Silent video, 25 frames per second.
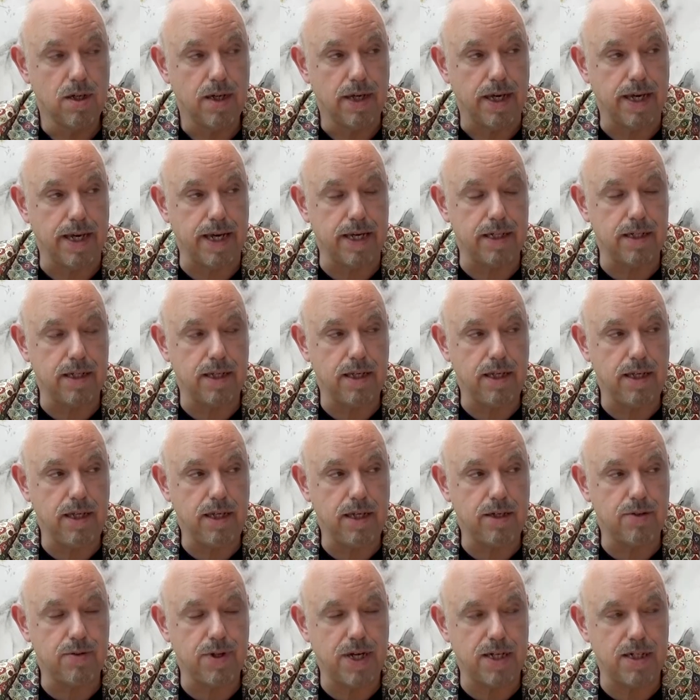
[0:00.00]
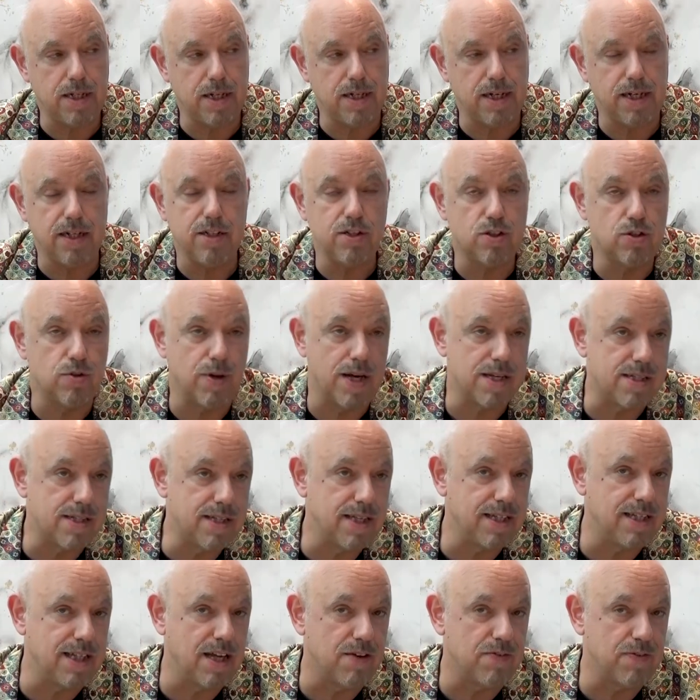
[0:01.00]
And he created an
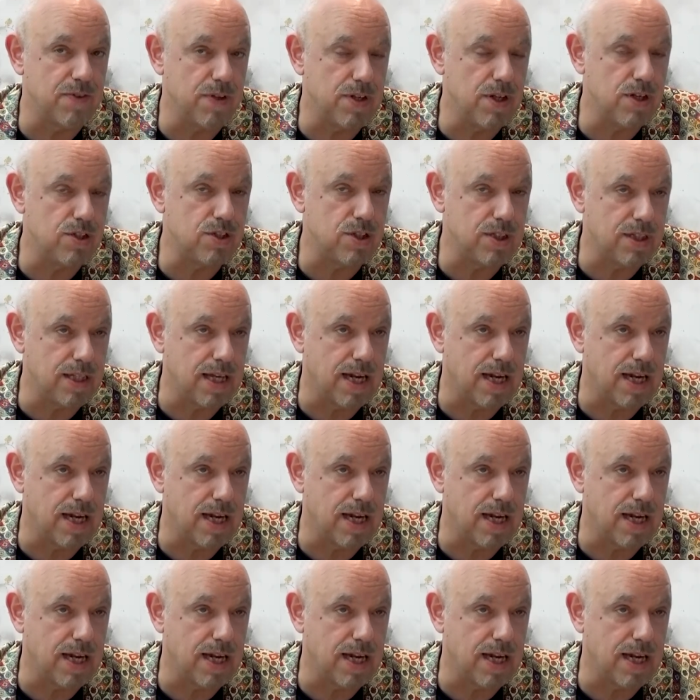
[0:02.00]
interesting definition